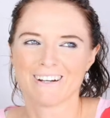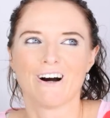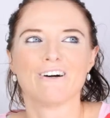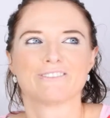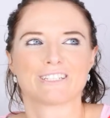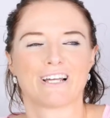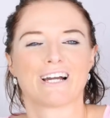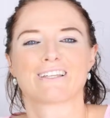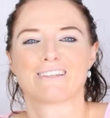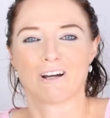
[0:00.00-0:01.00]
often
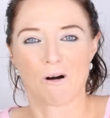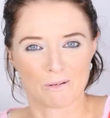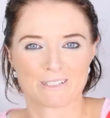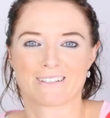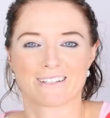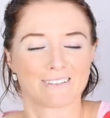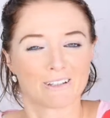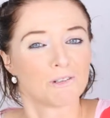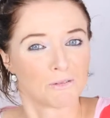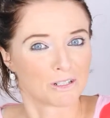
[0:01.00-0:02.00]
like the opposite thing that
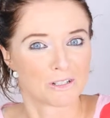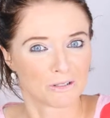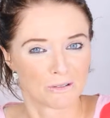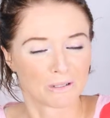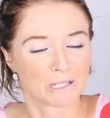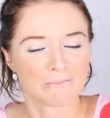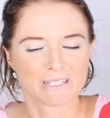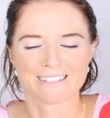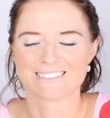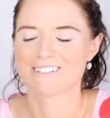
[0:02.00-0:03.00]
you want to do in a
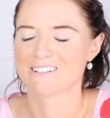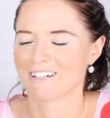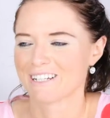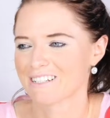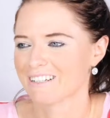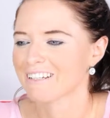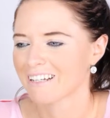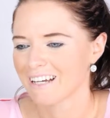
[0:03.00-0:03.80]
busy situation.